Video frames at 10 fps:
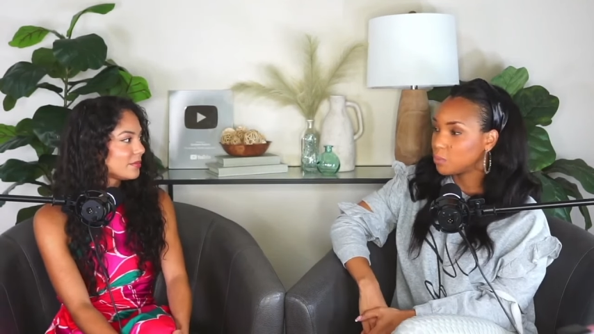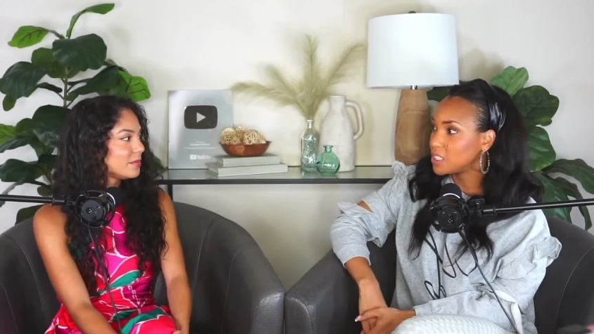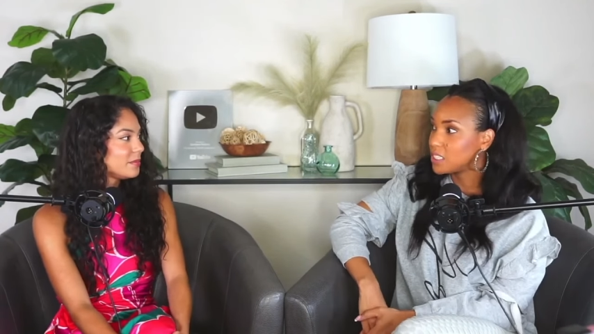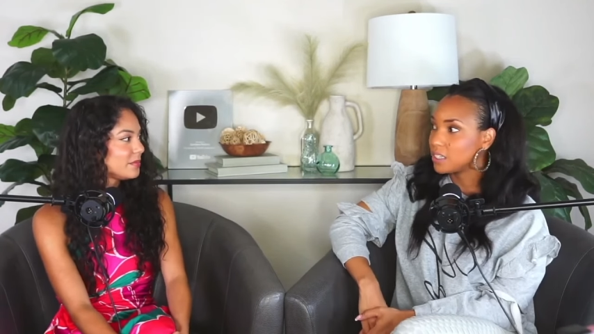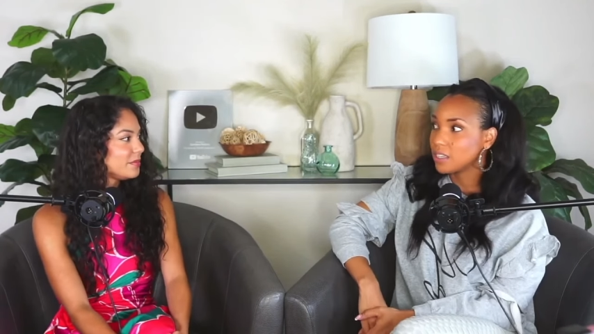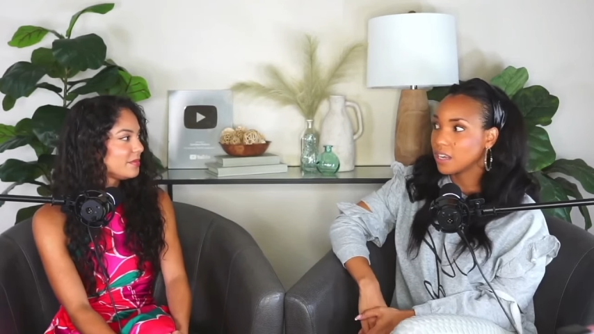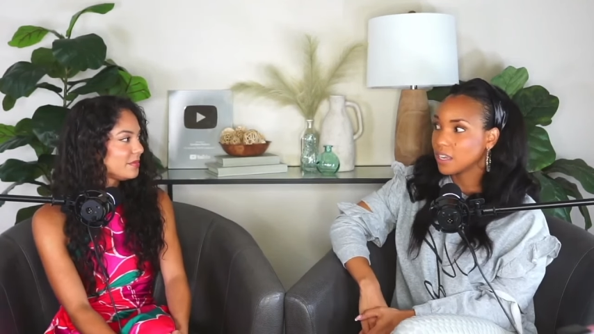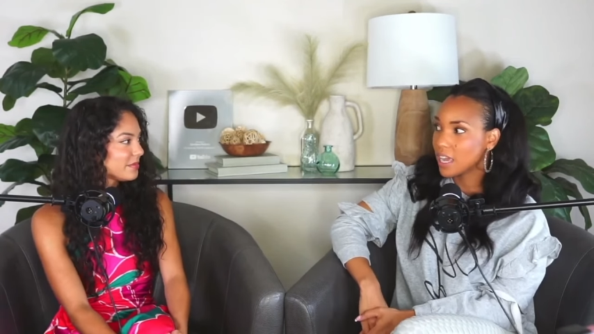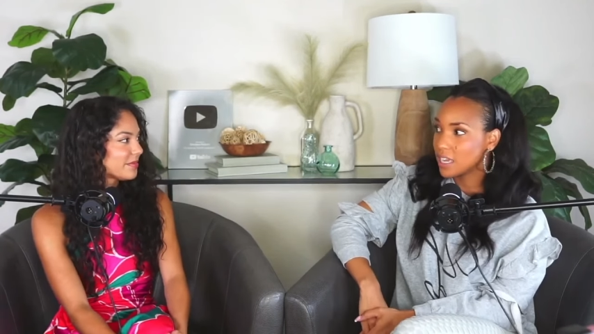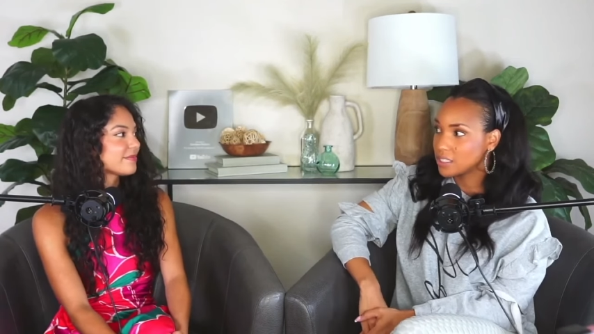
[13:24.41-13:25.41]
Speaker 1: We did a
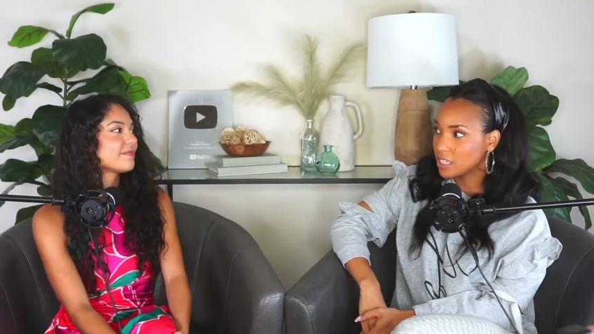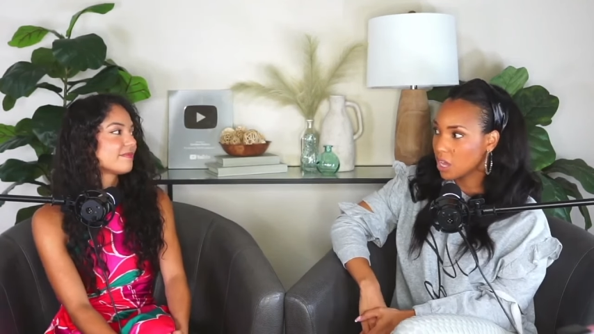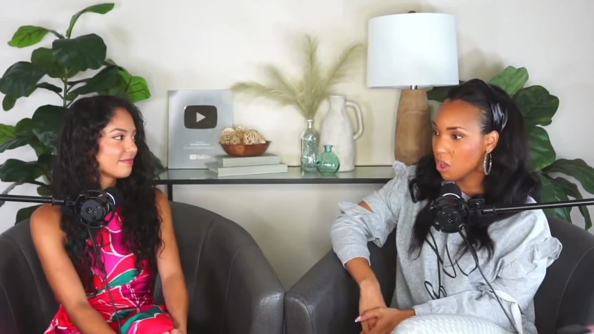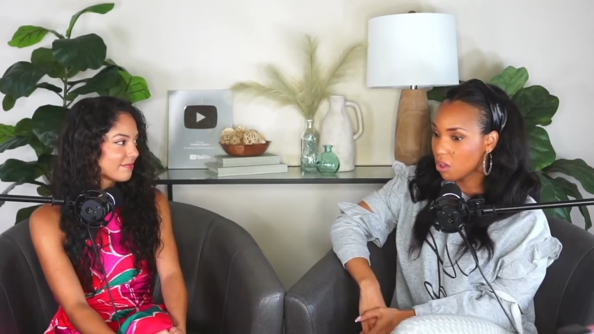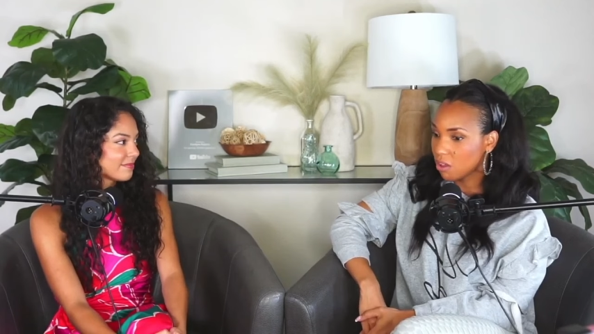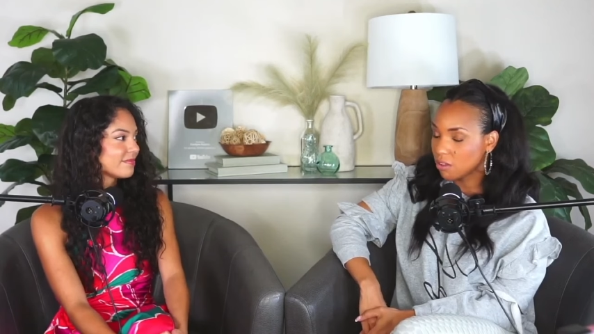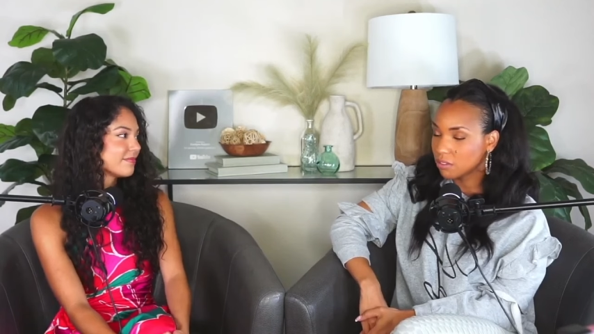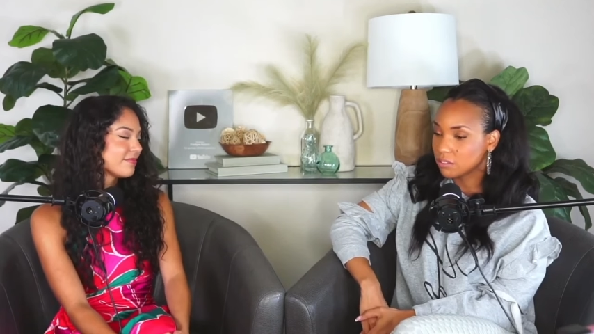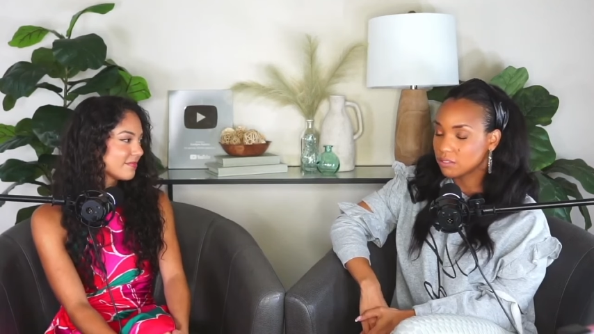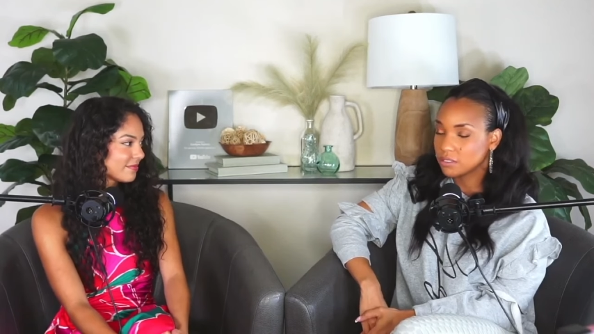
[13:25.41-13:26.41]
lot of casting
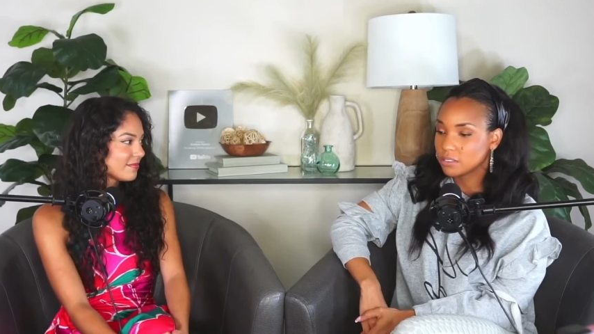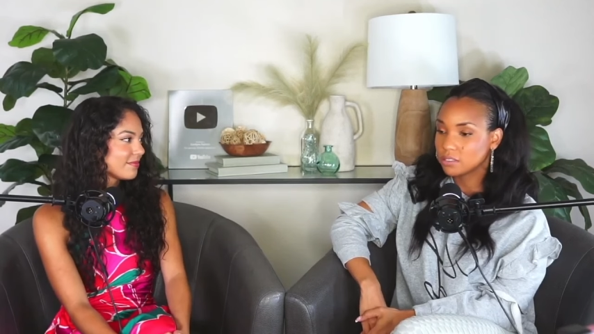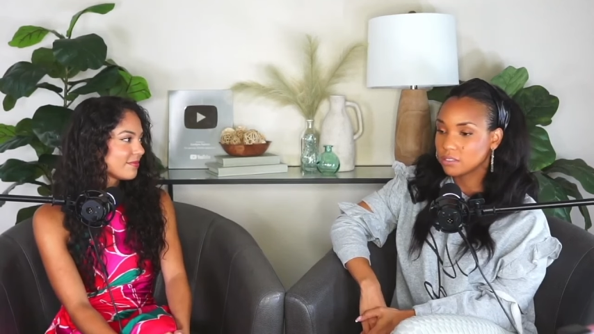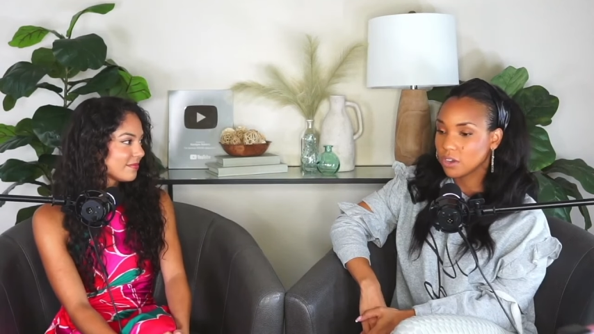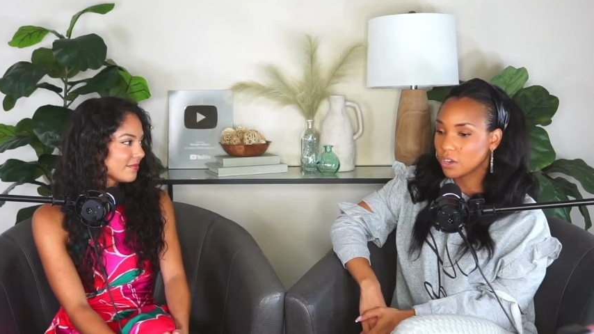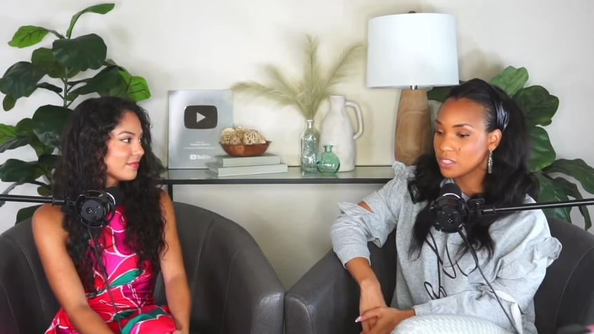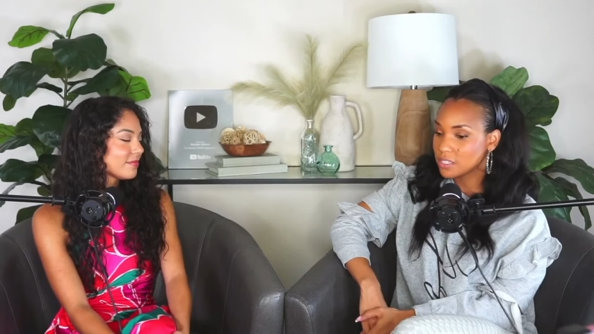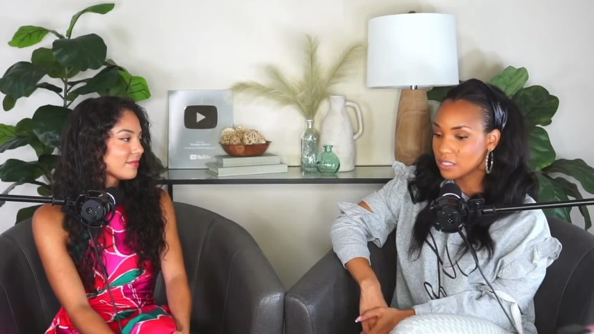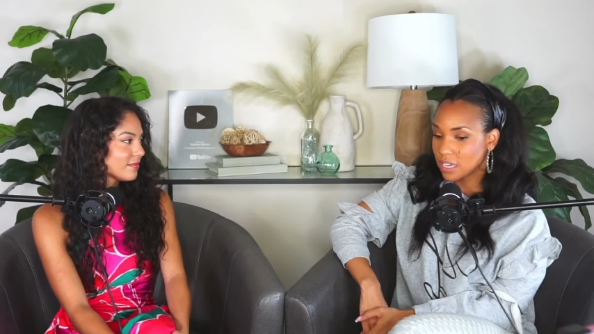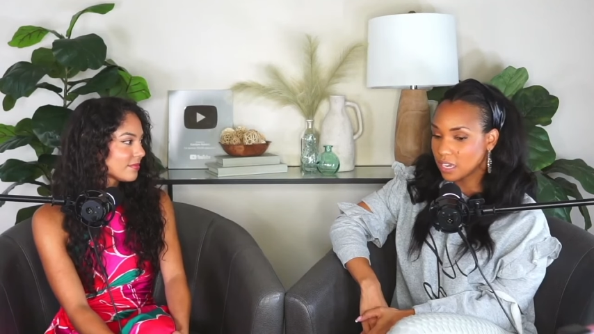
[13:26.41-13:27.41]
calls on
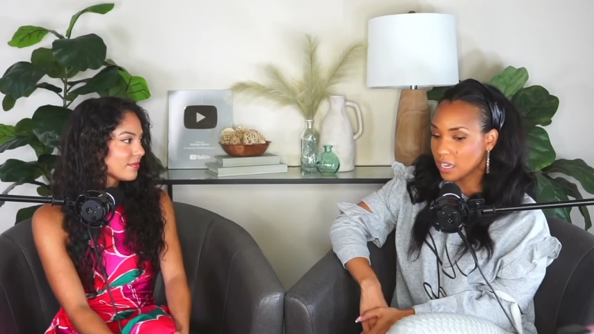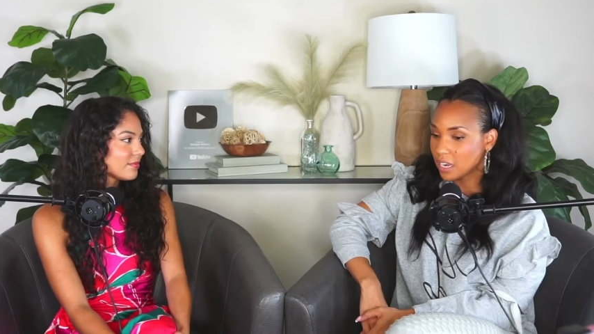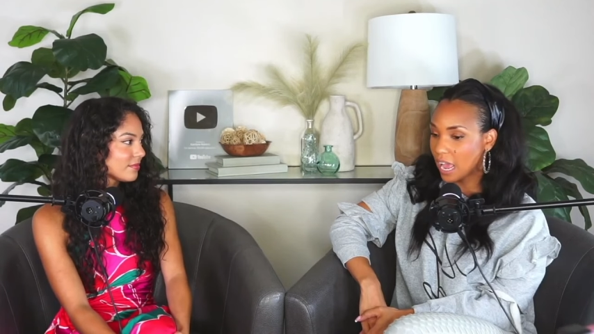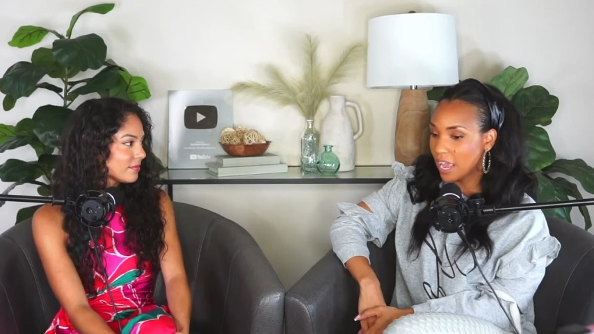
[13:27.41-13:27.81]
set.